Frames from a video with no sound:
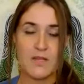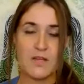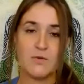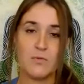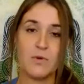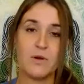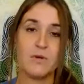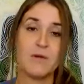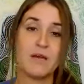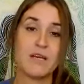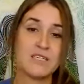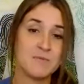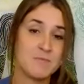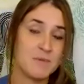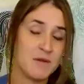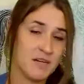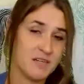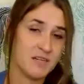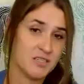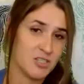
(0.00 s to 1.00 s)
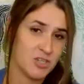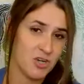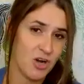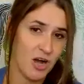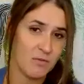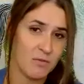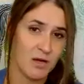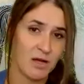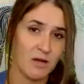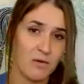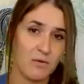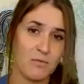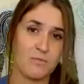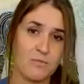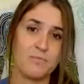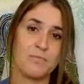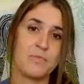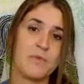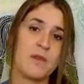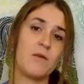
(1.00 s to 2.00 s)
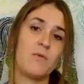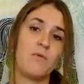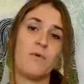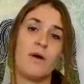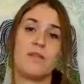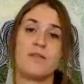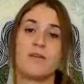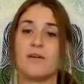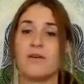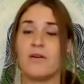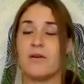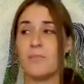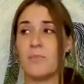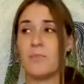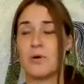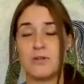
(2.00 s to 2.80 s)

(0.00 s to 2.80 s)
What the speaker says: When we experience trauma, whether